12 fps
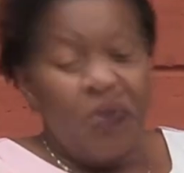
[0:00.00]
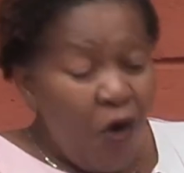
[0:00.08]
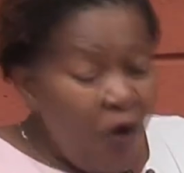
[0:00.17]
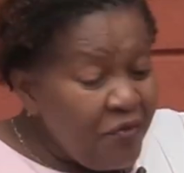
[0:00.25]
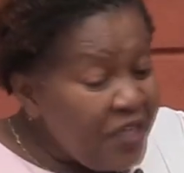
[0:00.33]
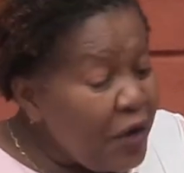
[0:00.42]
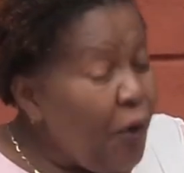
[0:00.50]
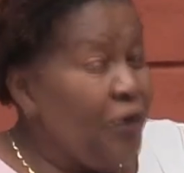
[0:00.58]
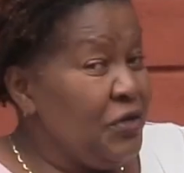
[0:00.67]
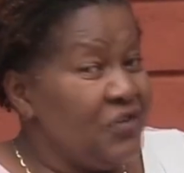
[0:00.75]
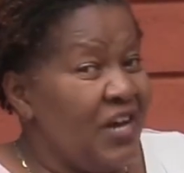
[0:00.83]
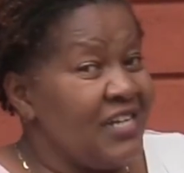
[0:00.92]
On the
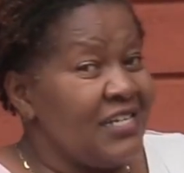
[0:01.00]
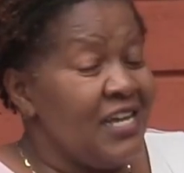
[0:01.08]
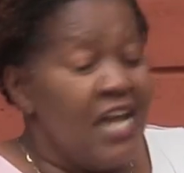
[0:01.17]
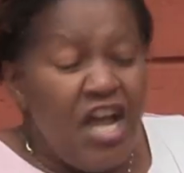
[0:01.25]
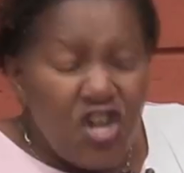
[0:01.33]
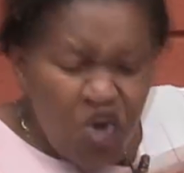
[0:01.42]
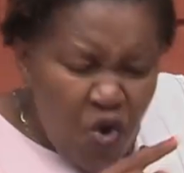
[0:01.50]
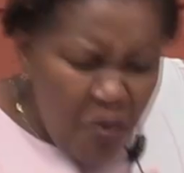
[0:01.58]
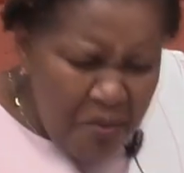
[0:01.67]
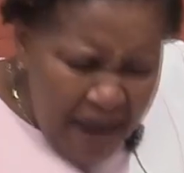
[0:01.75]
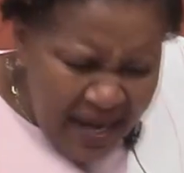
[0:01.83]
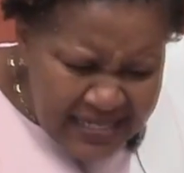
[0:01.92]
contrary, no
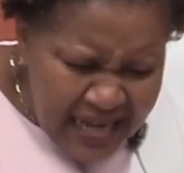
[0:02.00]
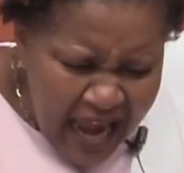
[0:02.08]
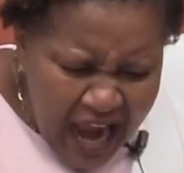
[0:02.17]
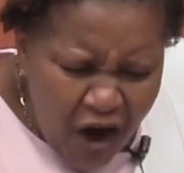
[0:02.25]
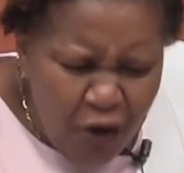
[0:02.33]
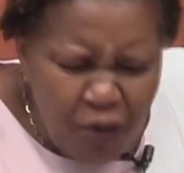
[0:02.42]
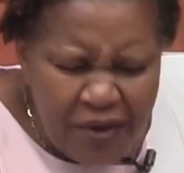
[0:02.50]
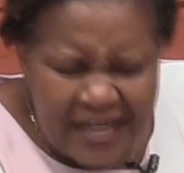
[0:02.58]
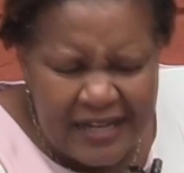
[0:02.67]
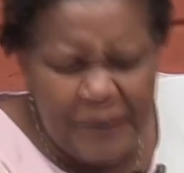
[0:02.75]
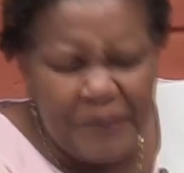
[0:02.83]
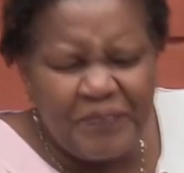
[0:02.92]
matter how
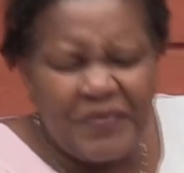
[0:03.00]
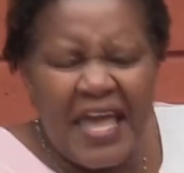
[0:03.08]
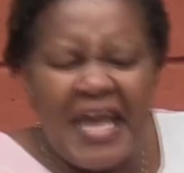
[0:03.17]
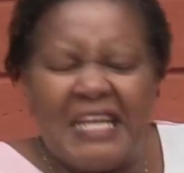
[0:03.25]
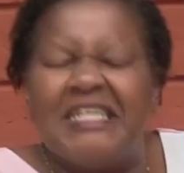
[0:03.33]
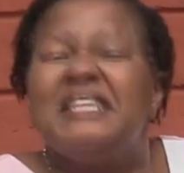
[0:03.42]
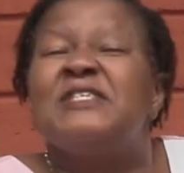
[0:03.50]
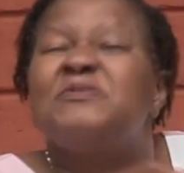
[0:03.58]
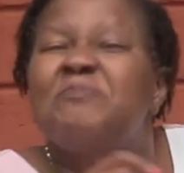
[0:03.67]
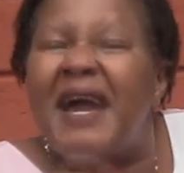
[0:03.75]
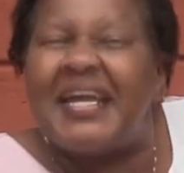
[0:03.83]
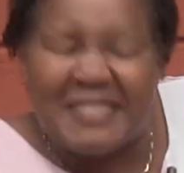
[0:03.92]
weak and
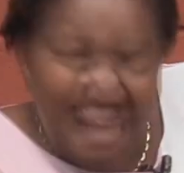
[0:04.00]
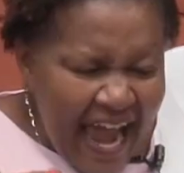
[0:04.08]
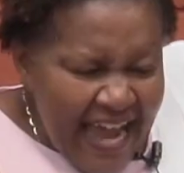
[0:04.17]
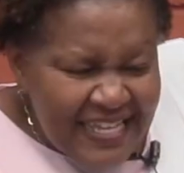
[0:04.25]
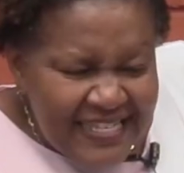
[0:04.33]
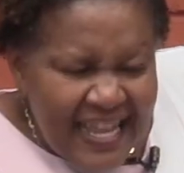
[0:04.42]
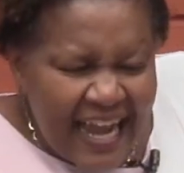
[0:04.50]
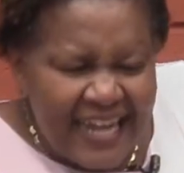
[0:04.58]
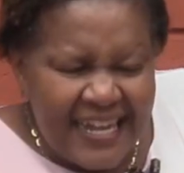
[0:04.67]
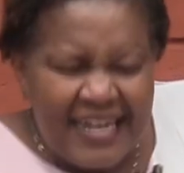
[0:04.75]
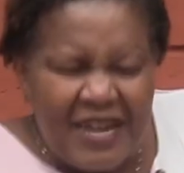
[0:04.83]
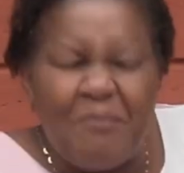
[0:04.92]
despised
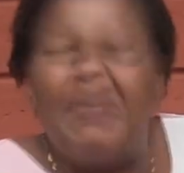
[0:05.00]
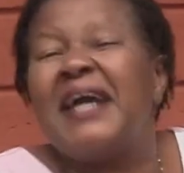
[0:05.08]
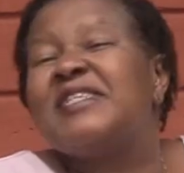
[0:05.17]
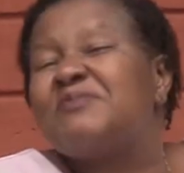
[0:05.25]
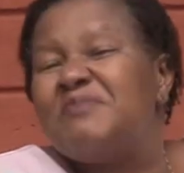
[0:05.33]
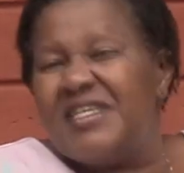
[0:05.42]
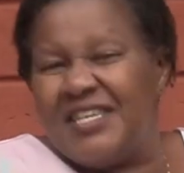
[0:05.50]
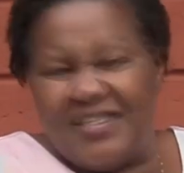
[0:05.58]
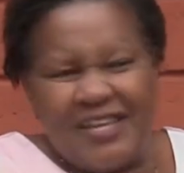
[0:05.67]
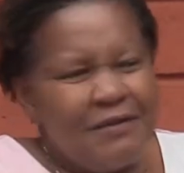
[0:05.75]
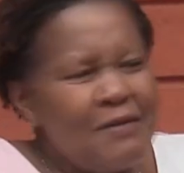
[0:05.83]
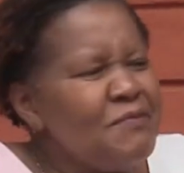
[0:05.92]
Isaac might be,
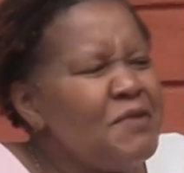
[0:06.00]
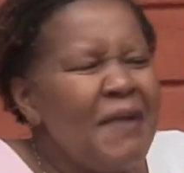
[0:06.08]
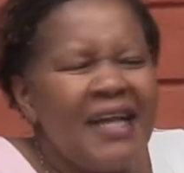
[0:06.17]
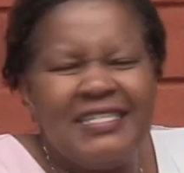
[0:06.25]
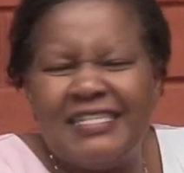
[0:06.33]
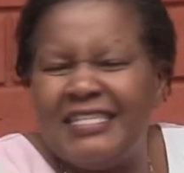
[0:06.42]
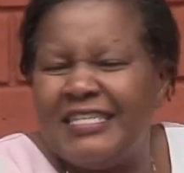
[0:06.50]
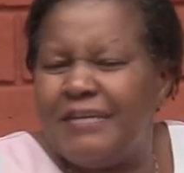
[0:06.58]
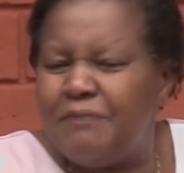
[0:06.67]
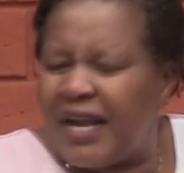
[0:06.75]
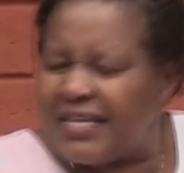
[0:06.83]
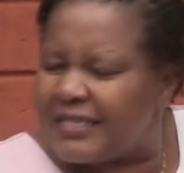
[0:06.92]
you're imagining
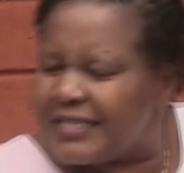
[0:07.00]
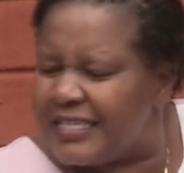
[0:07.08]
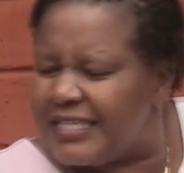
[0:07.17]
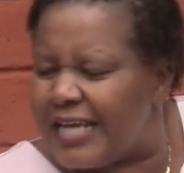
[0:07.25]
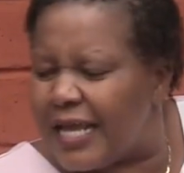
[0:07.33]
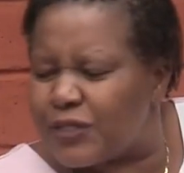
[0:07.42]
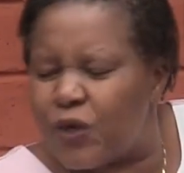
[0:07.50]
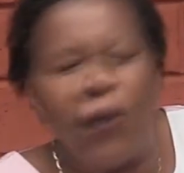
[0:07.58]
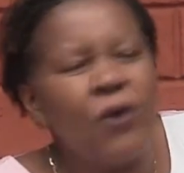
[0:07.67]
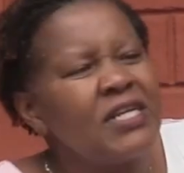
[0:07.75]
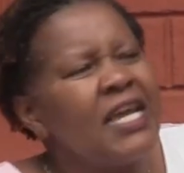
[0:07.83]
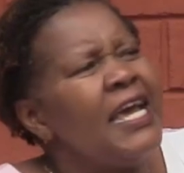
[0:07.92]
him at 3 years
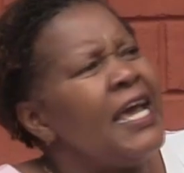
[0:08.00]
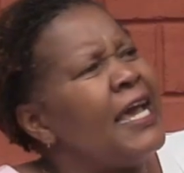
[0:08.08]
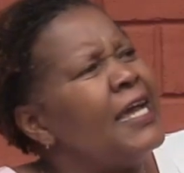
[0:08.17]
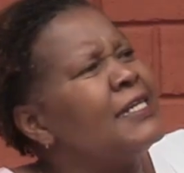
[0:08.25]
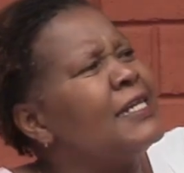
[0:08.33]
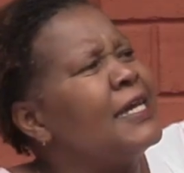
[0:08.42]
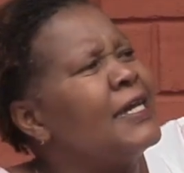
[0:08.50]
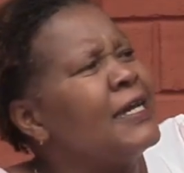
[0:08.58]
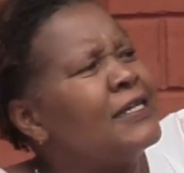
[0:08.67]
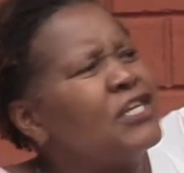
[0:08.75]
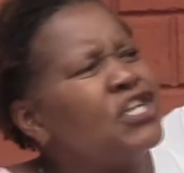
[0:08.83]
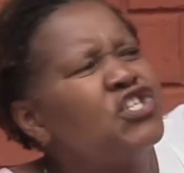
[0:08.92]
old, and
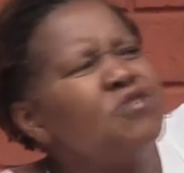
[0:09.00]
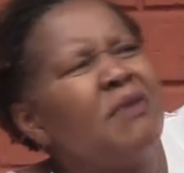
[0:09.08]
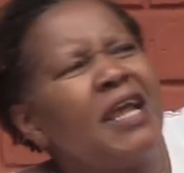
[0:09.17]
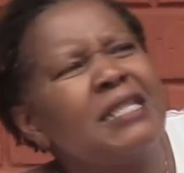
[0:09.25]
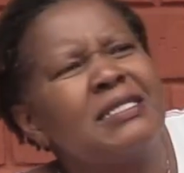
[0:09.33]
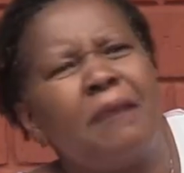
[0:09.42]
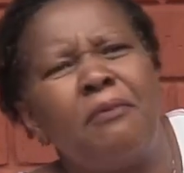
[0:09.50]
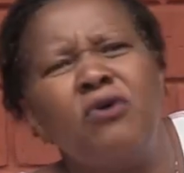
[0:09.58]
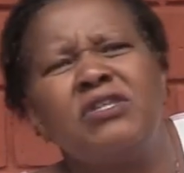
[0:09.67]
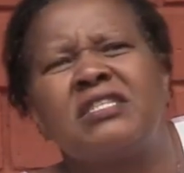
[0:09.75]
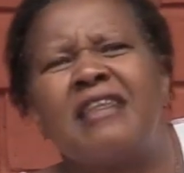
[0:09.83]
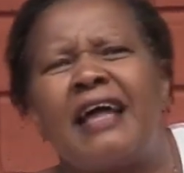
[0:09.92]
Ishmael is
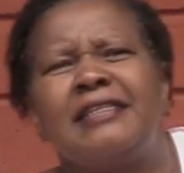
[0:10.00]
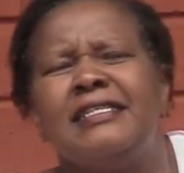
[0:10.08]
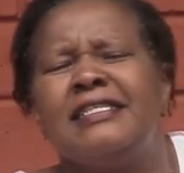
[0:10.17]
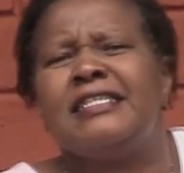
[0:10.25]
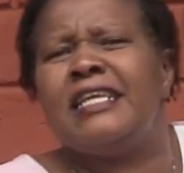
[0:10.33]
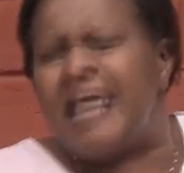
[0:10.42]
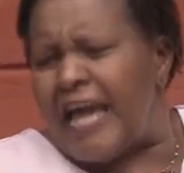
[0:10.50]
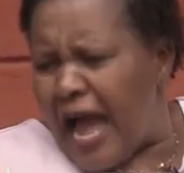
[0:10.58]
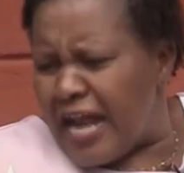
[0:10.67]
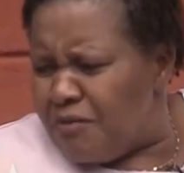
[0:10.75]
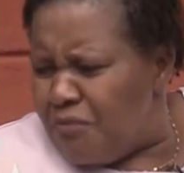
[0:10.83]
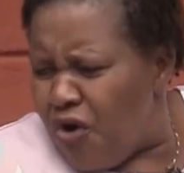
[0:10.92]
about 13,
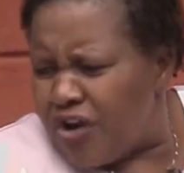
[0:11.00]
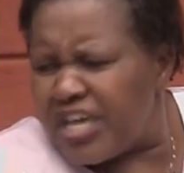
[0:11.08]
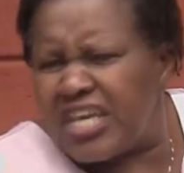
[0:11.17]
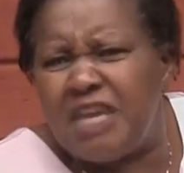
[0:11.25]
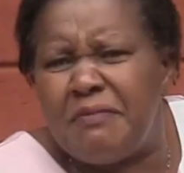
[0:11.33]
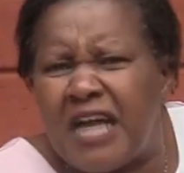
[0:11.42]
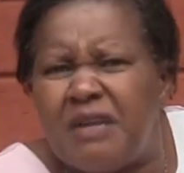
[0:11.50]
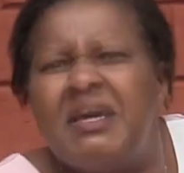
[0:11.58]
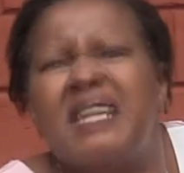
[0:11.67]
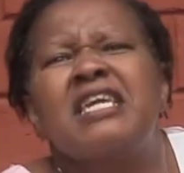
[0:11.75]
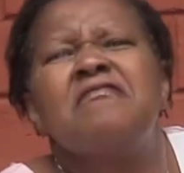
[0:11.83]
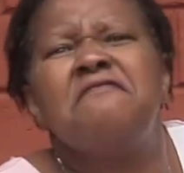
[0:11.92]
and mocking him and
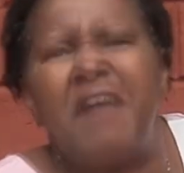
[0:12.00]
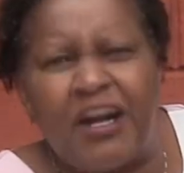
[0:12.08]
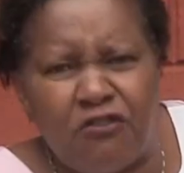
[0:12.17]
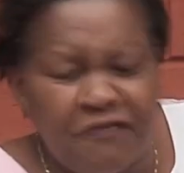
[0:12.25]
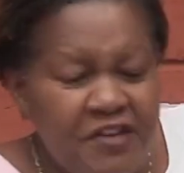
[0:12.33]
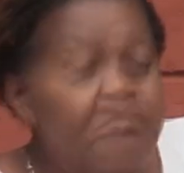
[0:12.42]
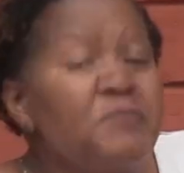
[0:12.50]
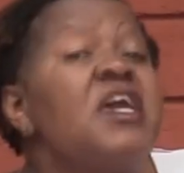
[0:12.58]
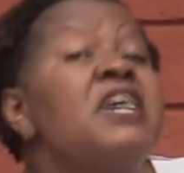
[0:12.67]
making fun of him,